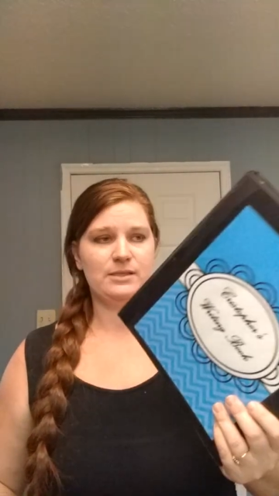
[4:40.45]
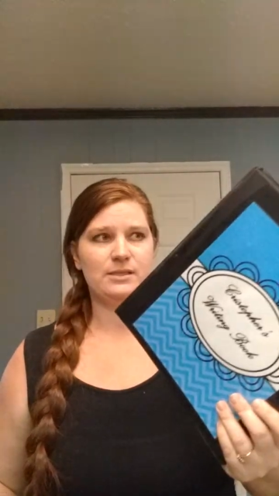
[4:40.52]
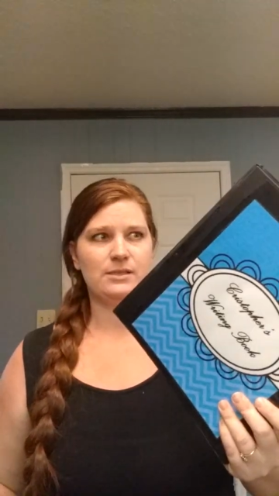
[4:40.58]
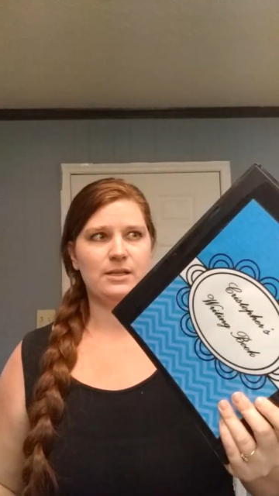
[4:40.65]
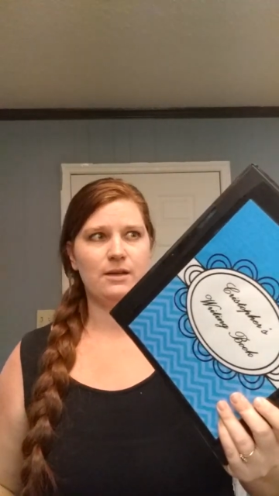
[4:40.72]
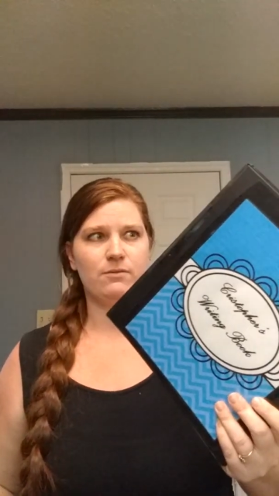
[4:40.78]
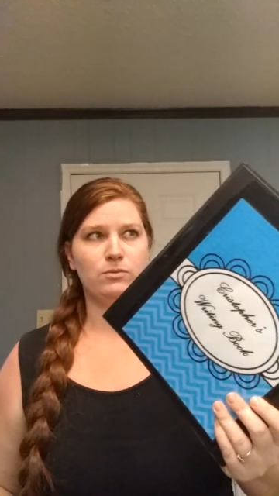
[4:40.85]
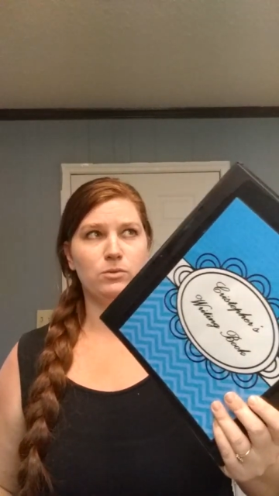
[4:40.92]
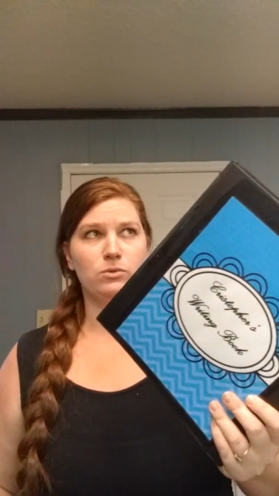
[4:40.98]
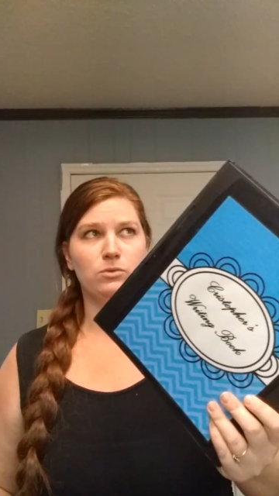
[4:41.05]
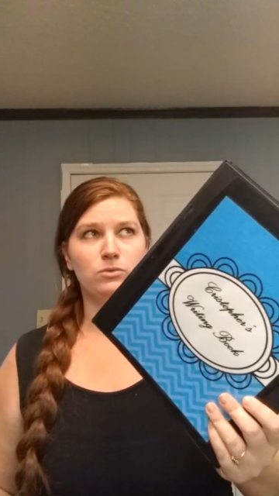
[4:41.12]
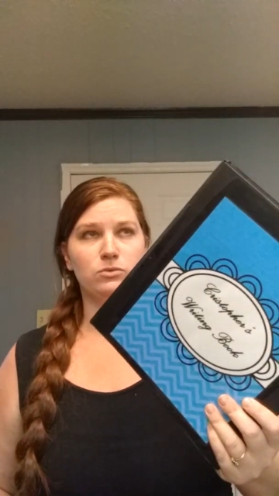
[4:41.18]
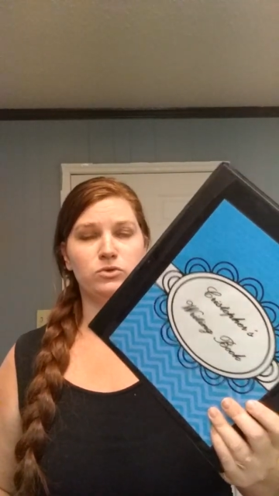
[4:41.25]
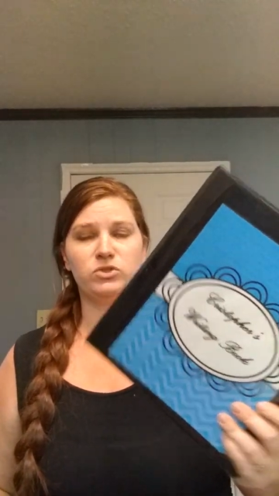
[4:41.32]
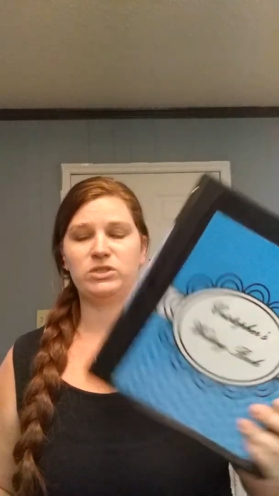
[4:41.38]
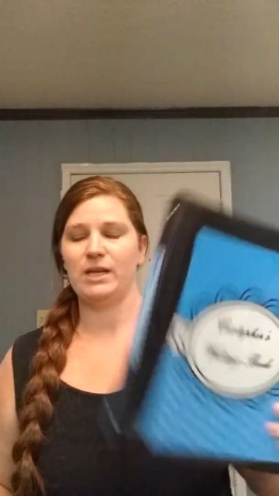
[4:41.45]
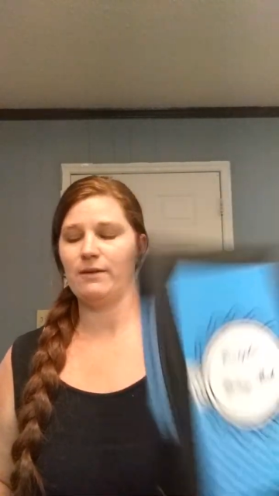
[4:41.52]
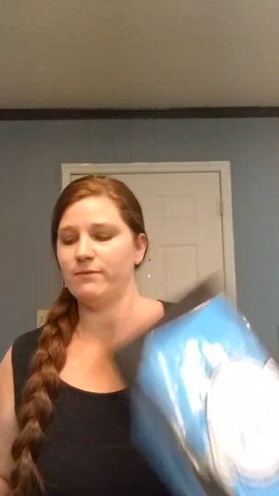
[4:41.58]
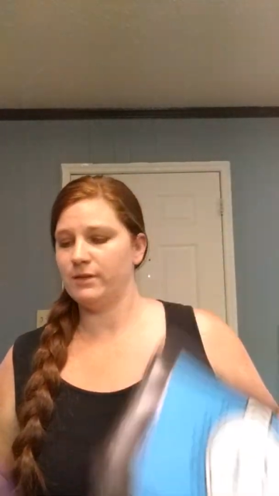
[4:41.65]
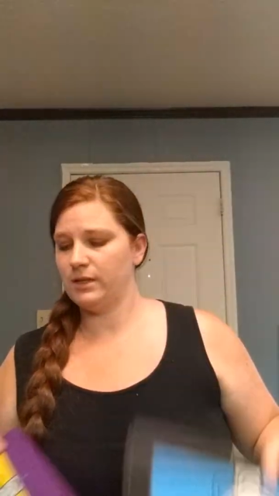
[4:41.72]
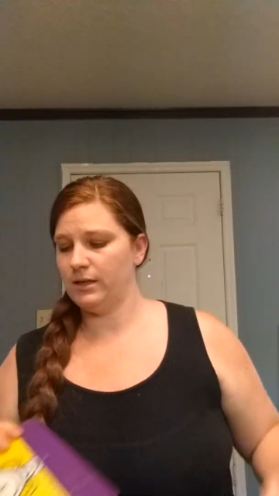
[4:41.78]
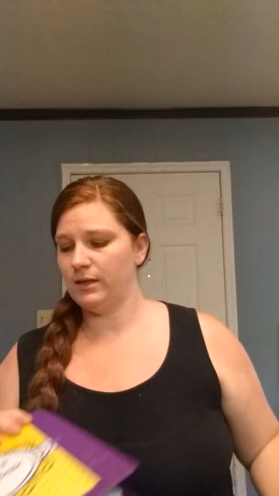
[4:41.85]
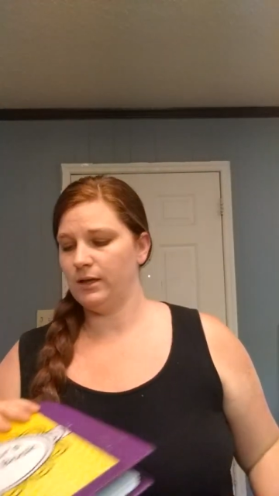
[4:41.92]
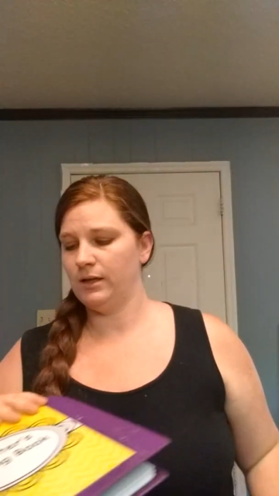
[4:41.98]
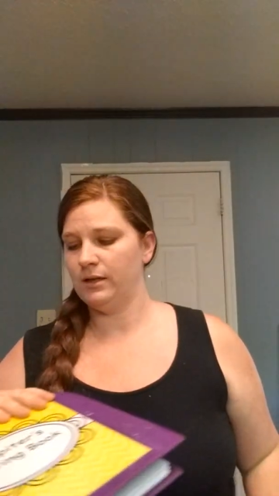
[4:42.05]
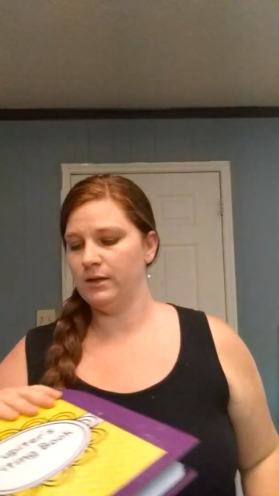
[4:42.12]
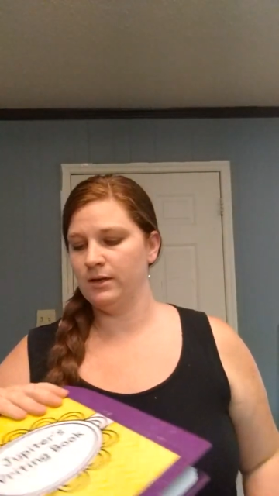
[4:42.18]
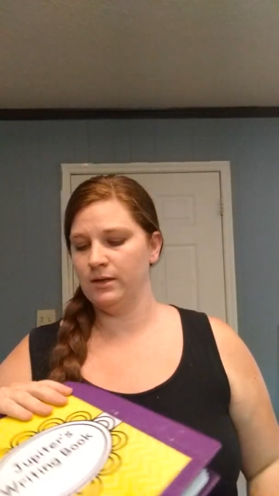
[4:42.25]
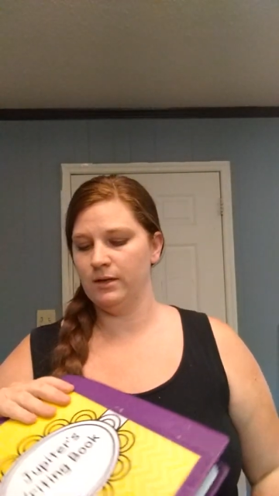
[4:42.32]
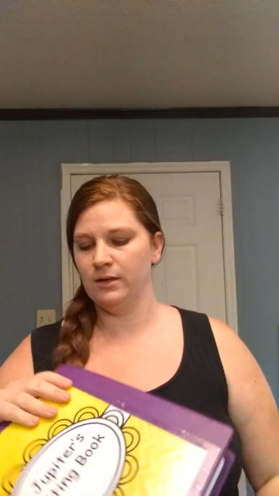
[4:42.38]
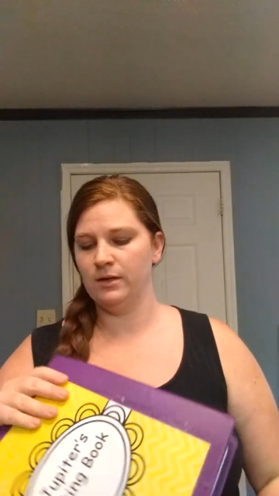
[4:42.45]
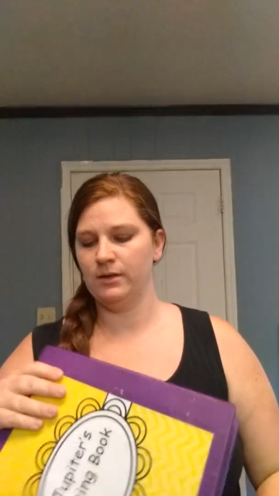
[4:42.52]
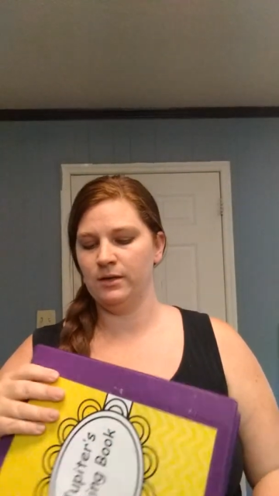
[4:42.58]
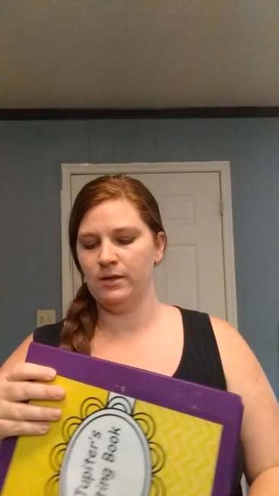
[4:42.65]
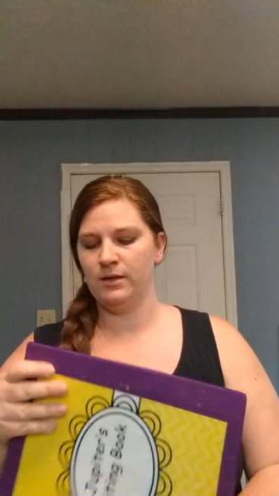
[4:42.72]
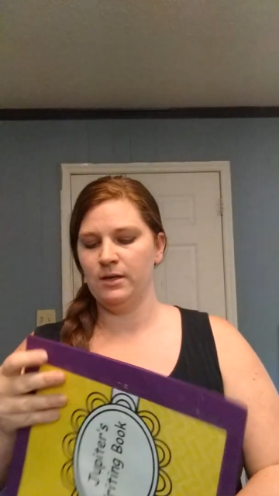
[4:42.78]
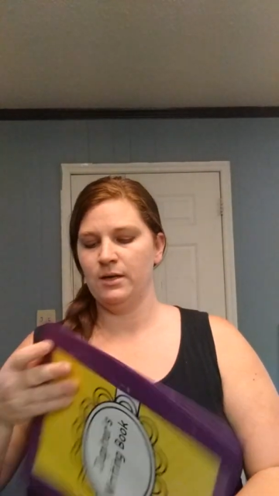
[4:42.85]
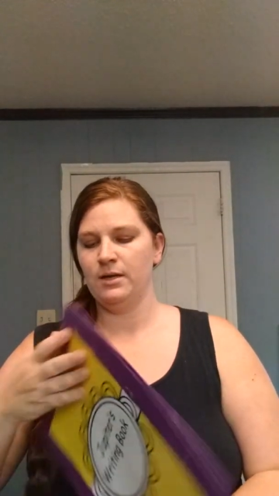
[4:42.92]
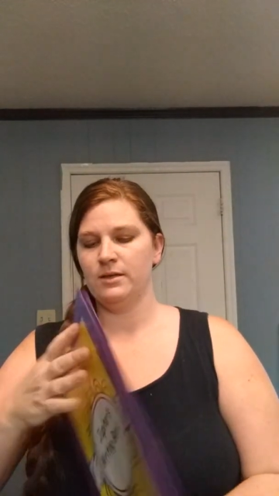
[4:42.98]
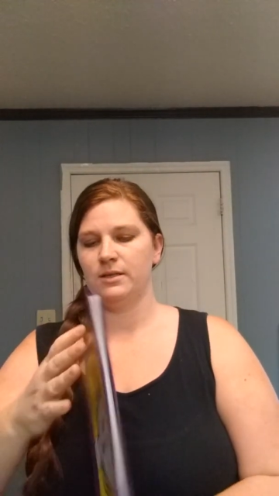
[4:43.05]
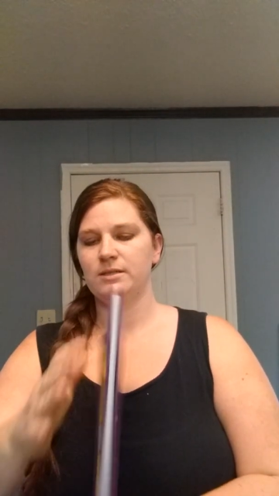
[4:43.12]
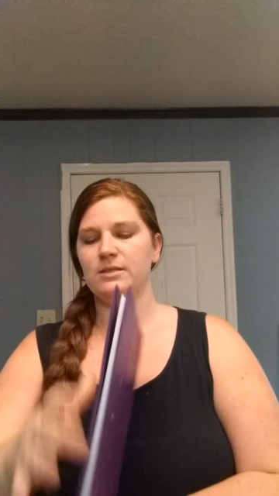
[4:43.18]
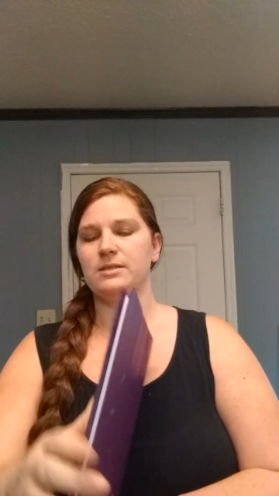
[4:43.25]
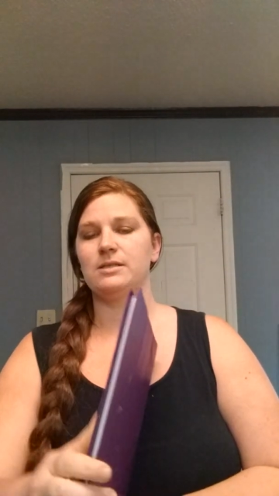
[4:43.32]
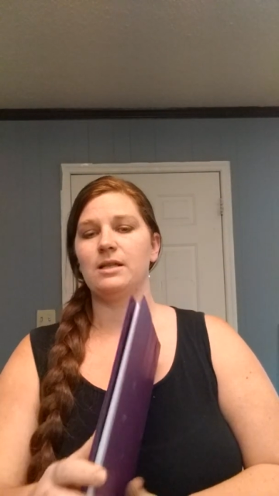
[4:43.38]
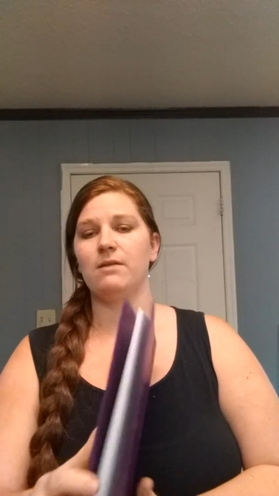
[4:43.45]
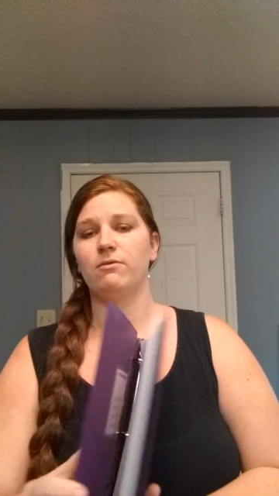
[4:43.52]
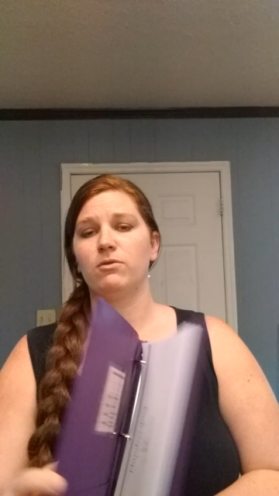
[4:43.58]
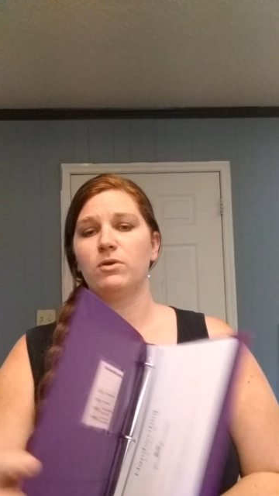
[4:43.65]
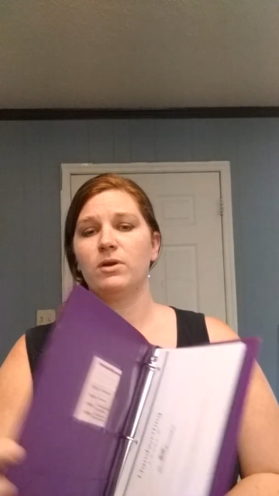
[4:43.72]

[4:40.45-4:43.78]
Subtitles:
is level 7. This is level